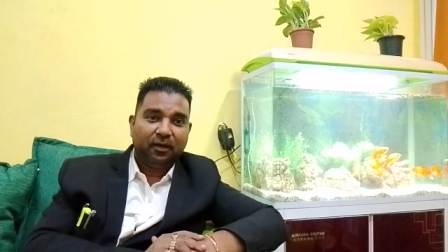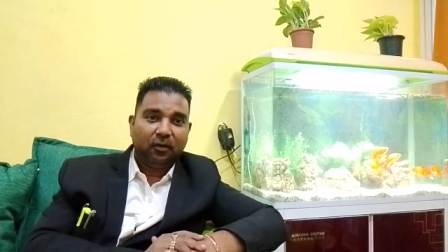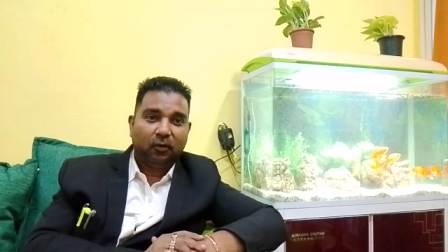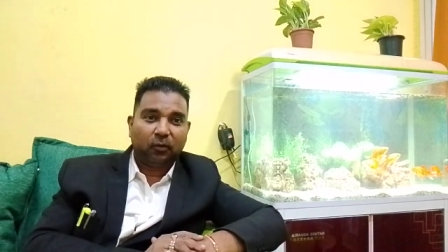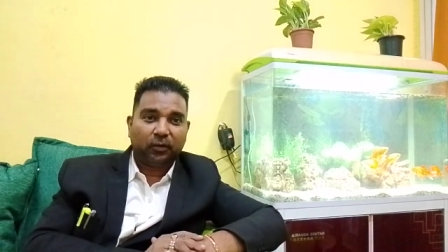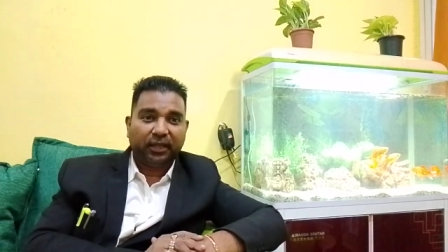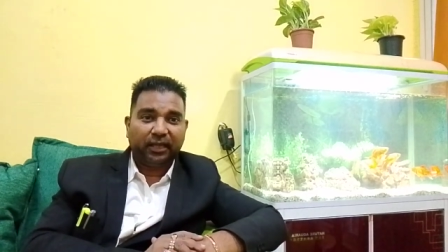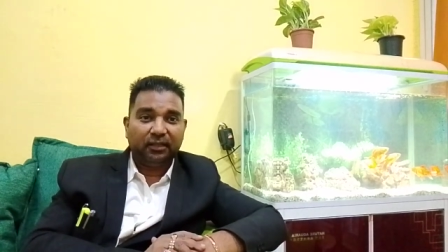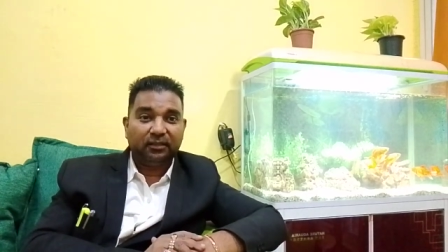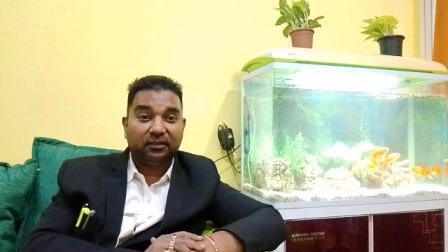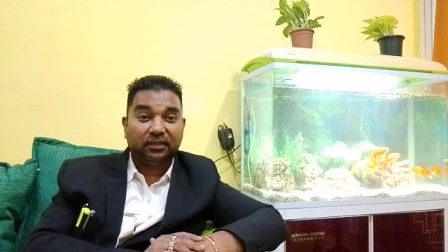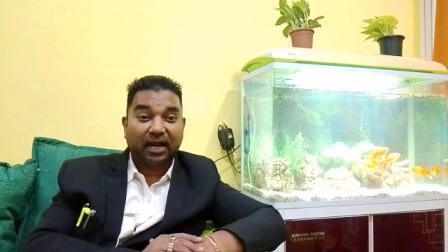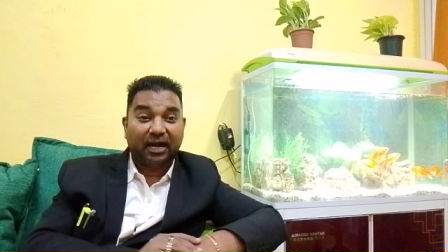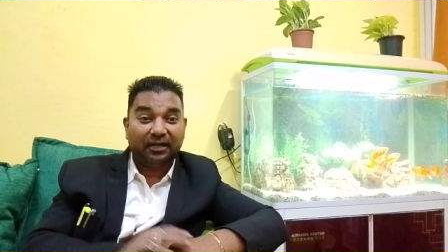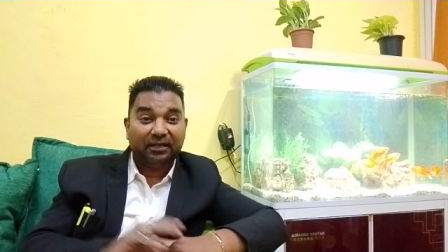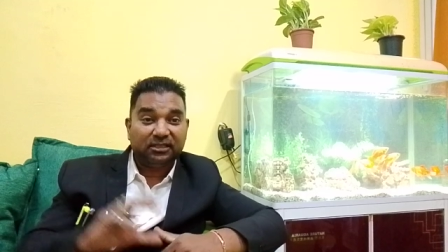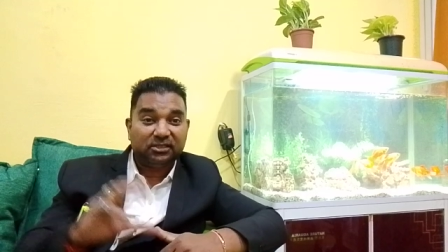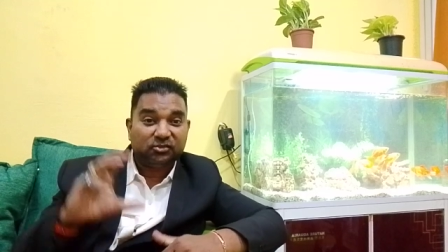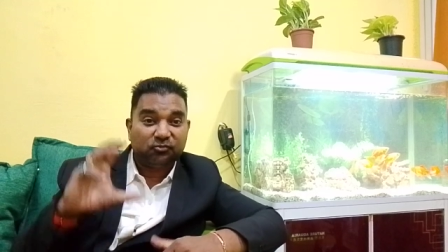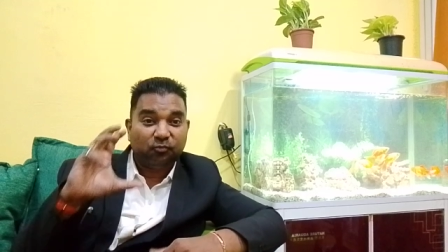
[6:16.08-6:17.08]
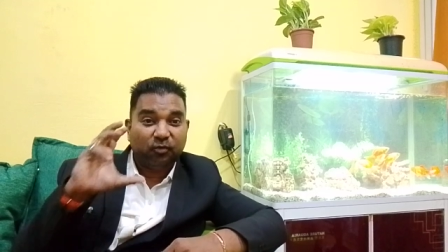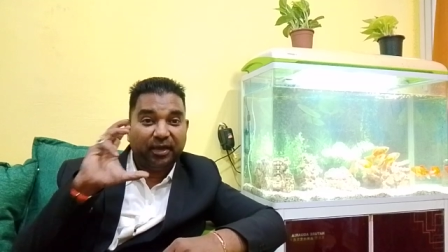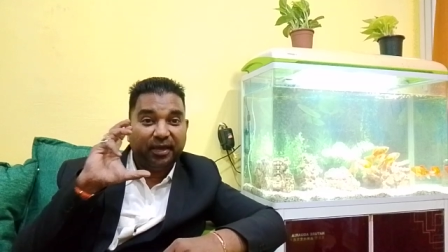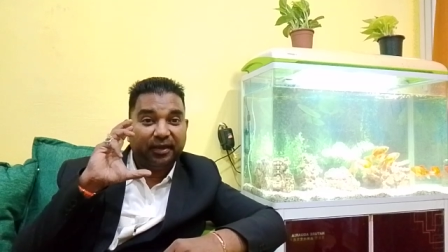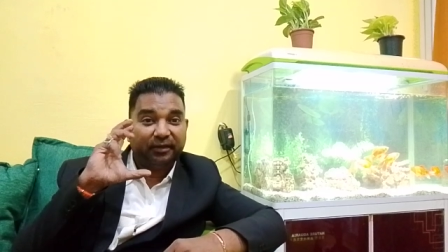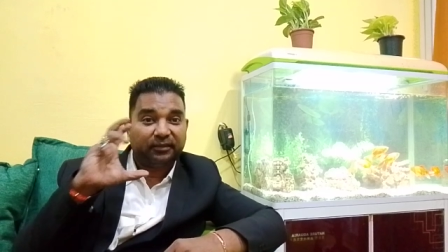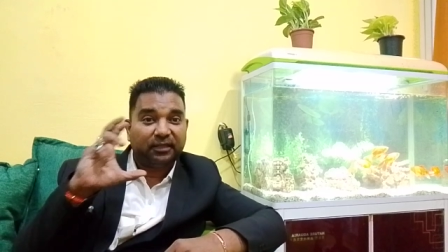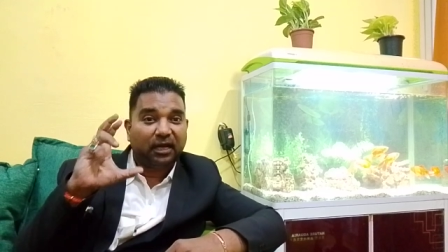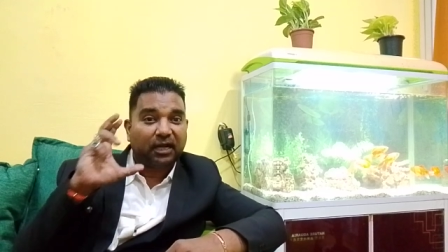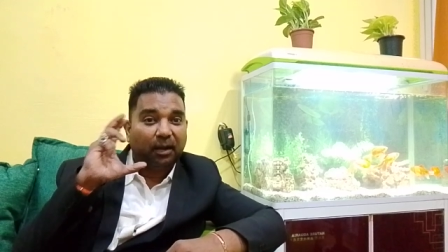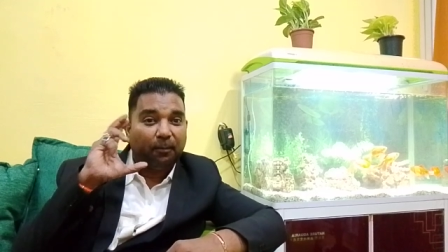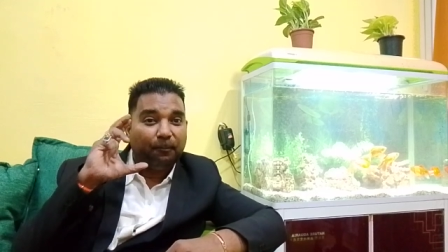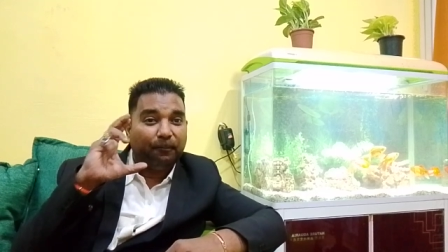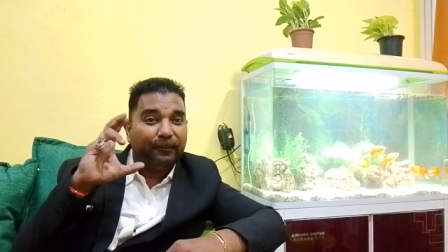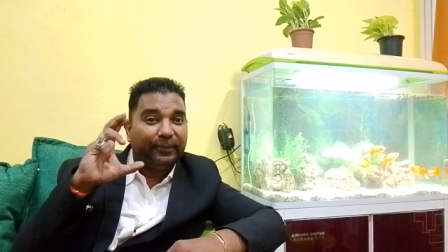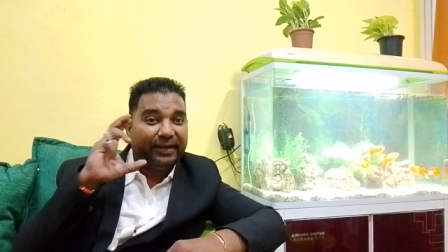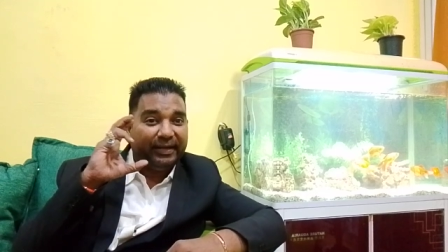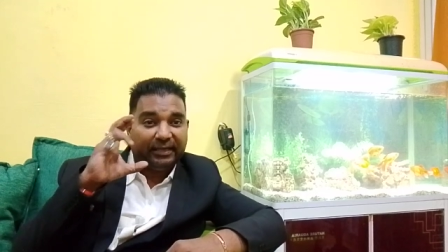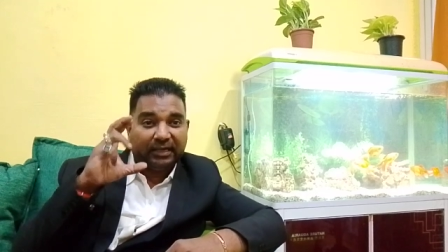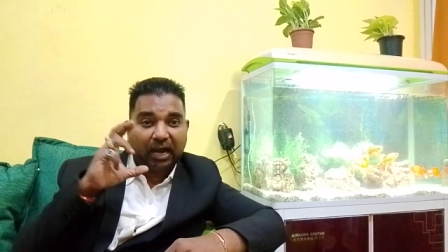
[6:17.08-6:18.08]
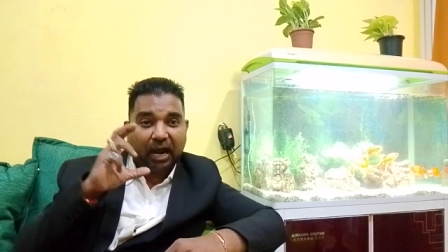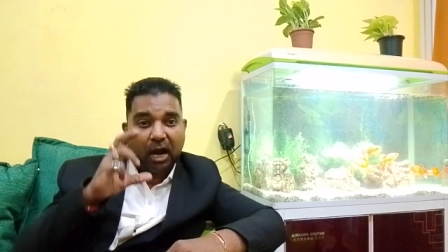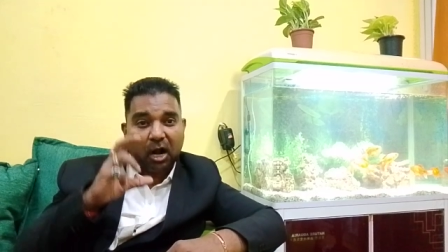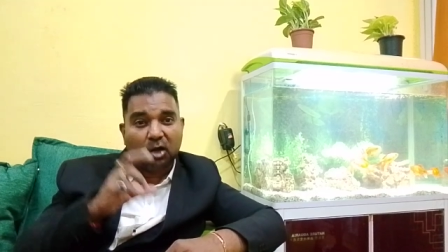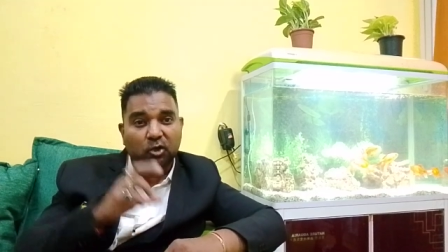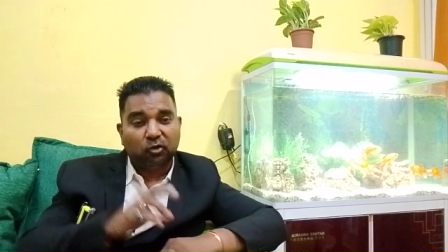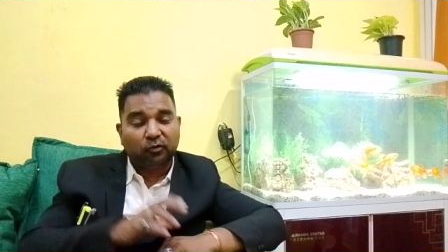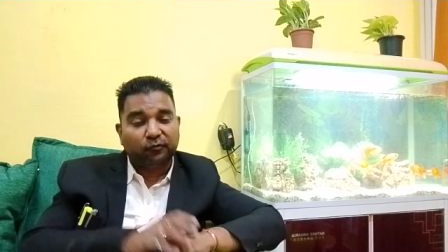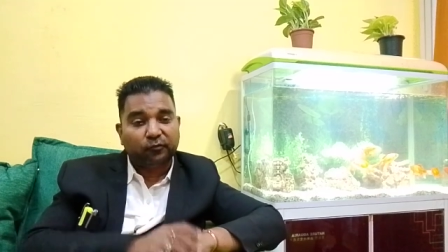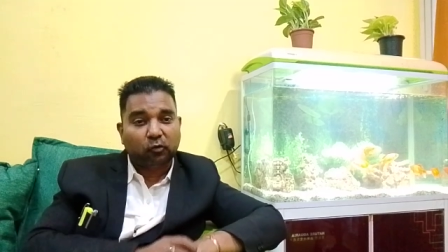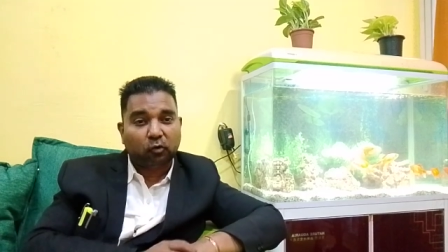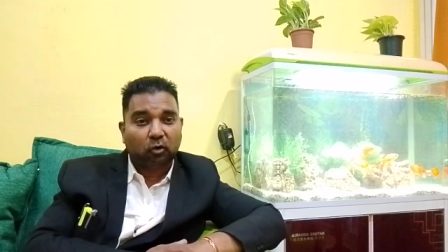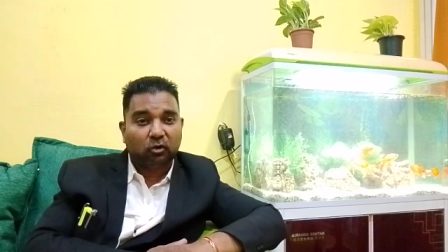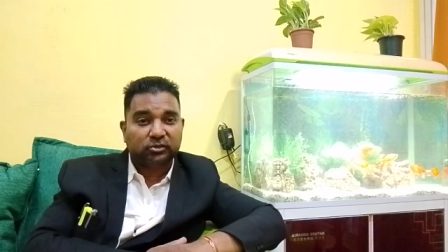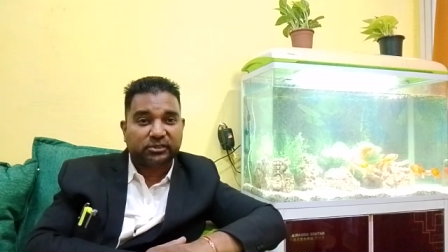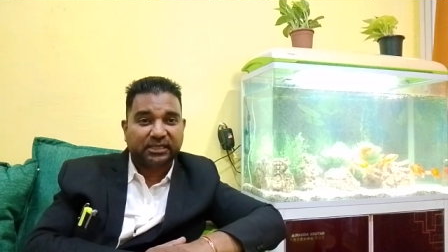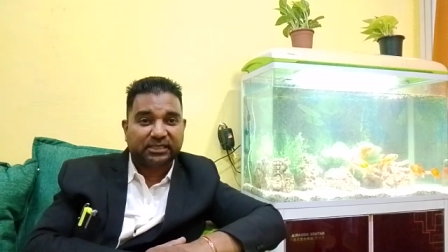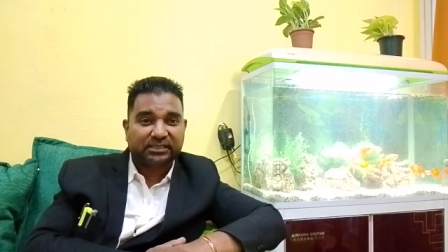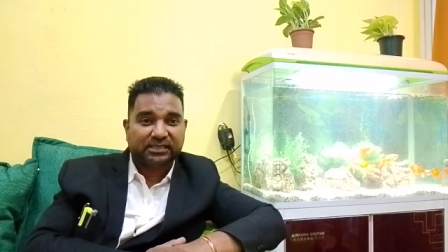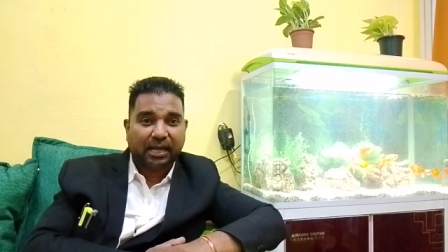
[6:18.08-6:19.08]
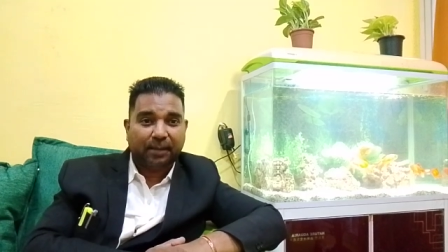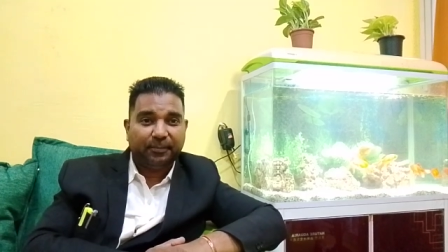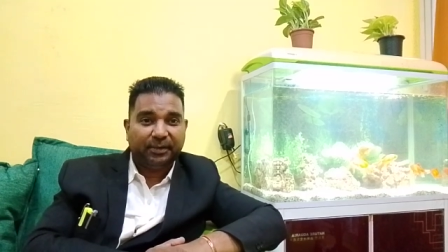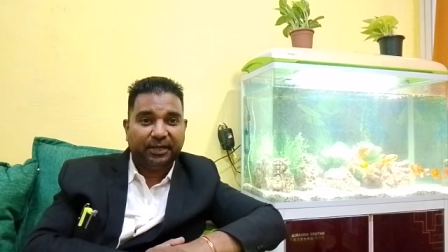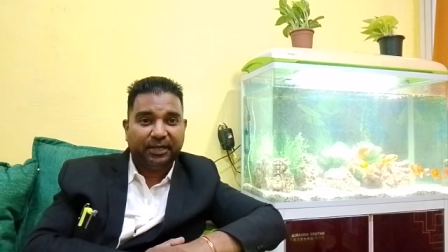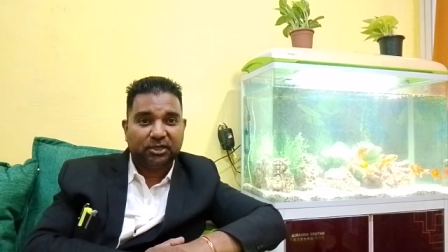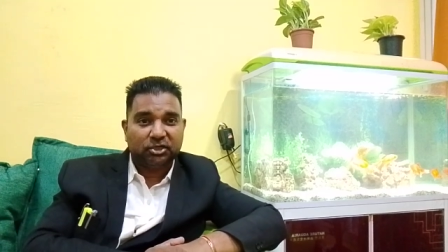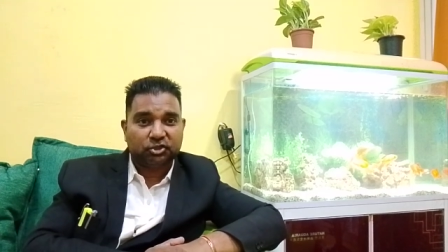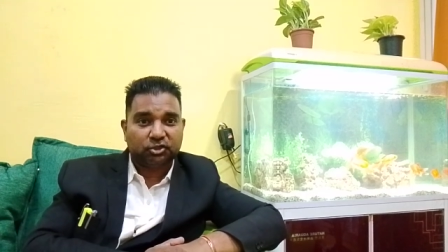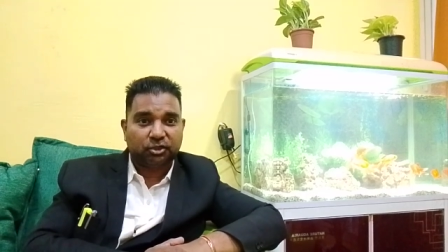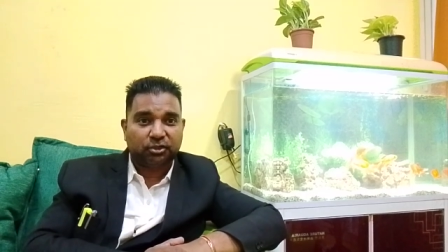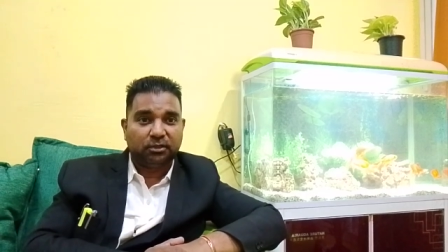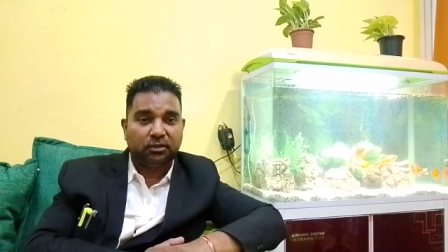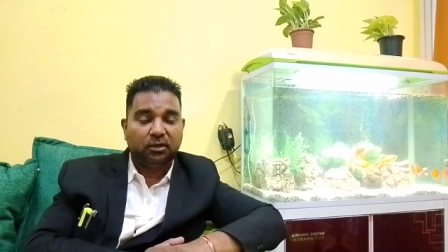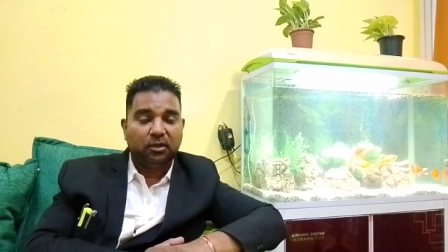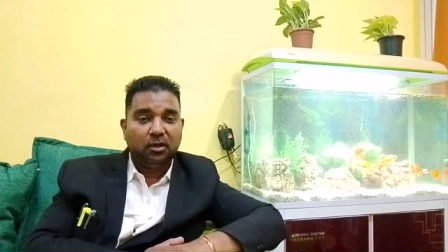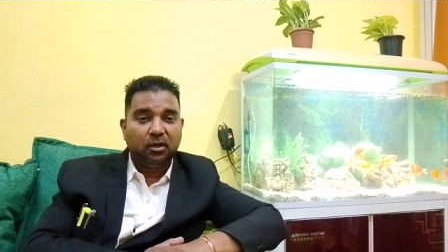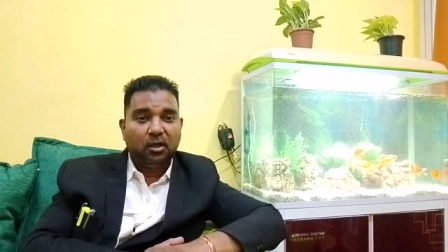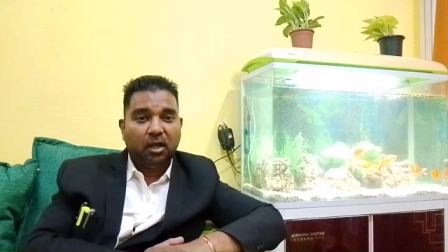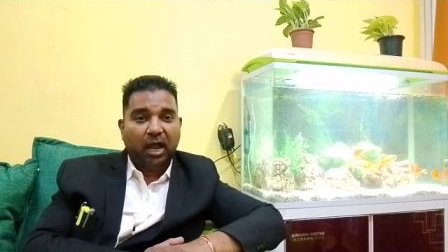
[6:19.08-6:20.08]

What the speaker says: Okay, that is where the complete art of cross-examination